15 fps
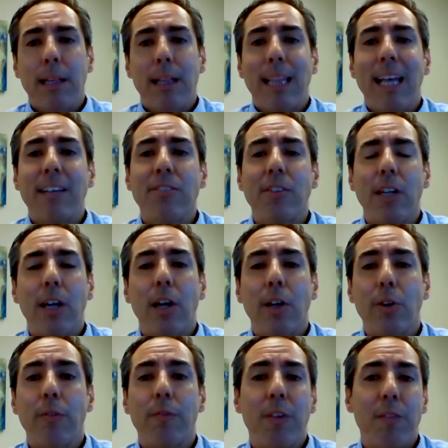less than
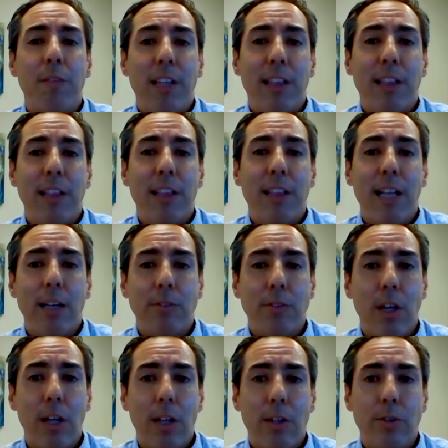
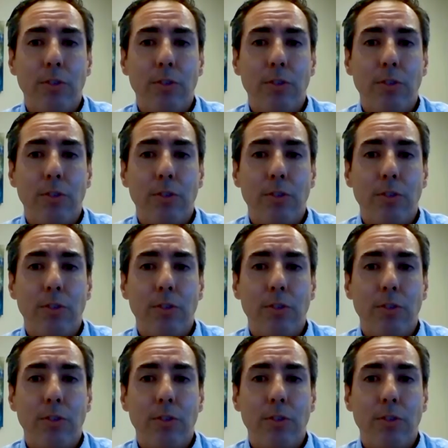$150,000.